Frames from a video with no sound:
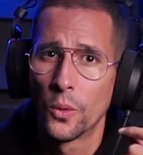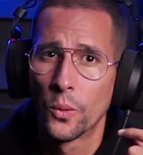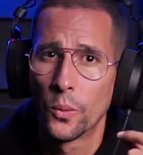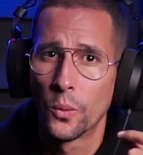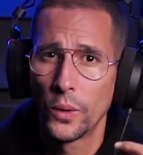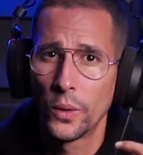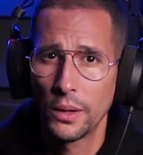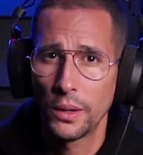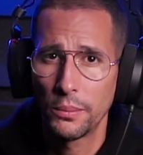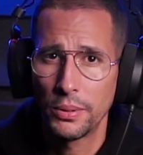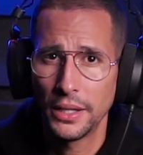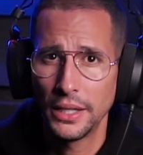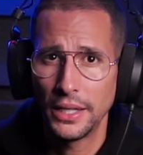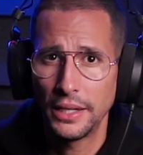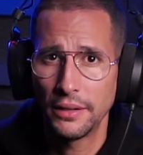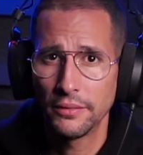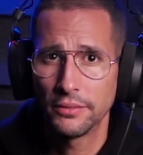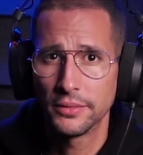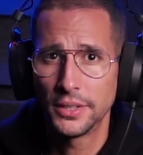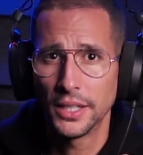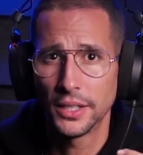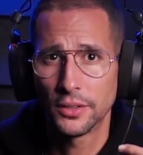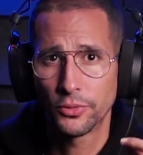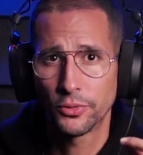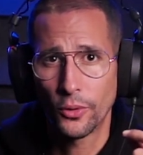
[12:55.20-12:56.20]
We
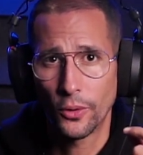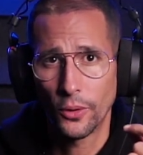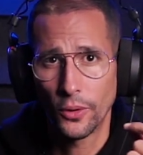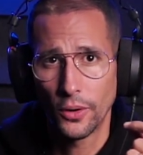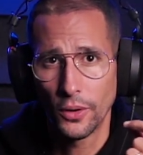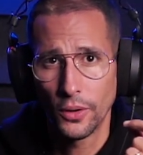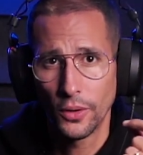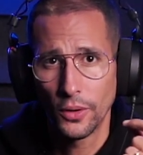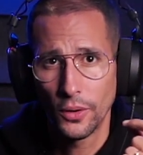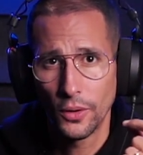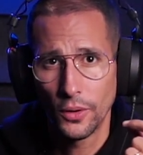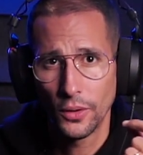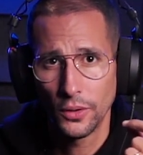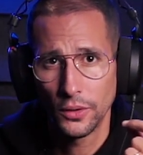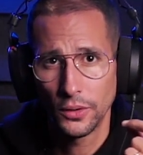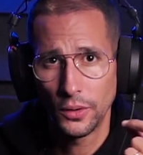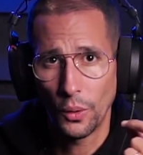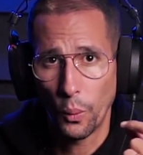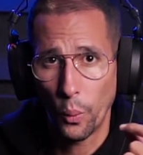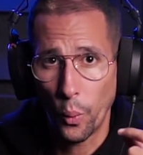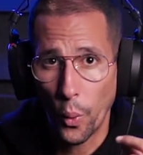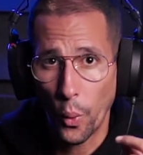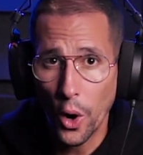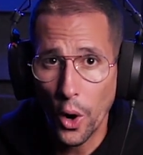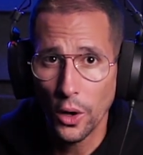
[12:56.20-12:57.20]
believe that for
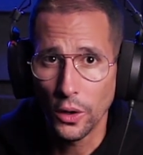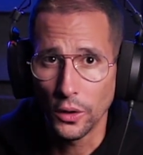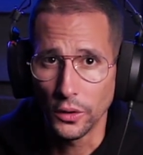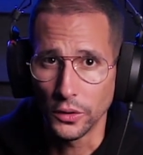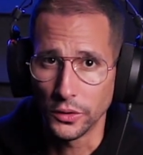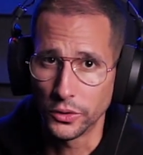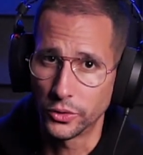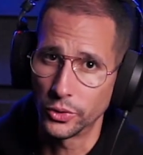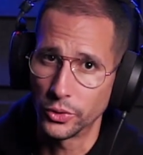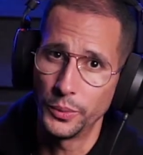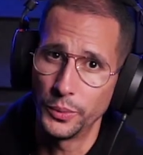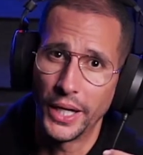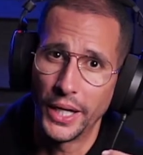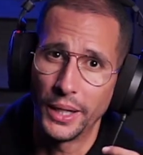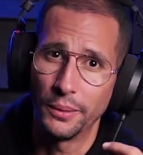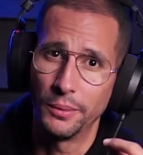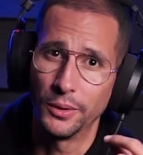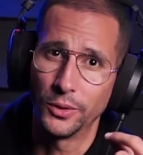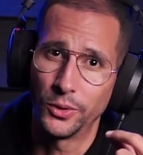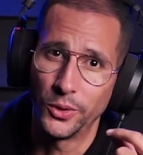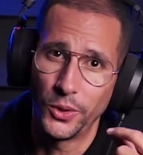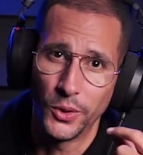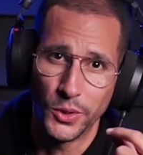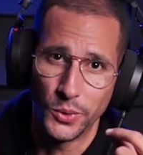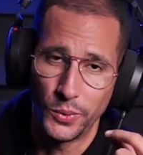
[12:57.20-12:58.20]
the world to be able
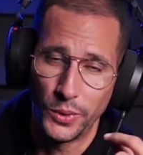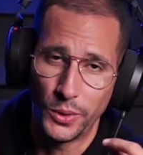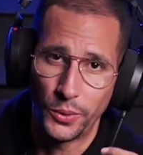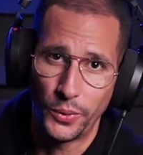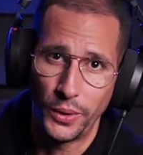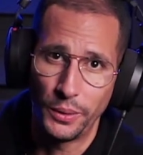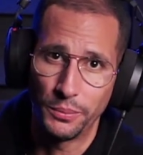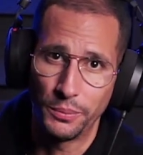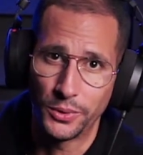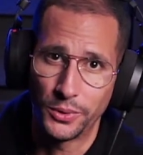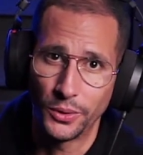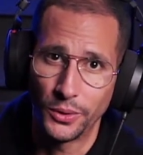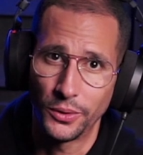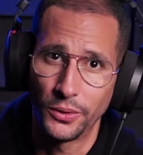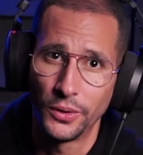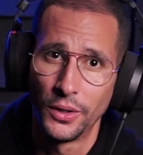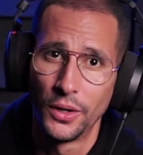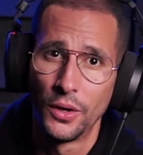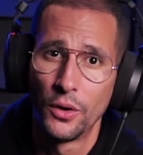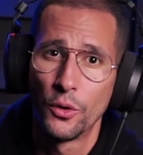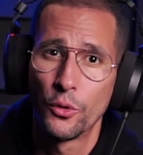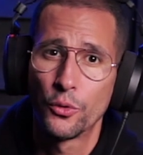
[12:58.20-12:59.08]
to use with crypto,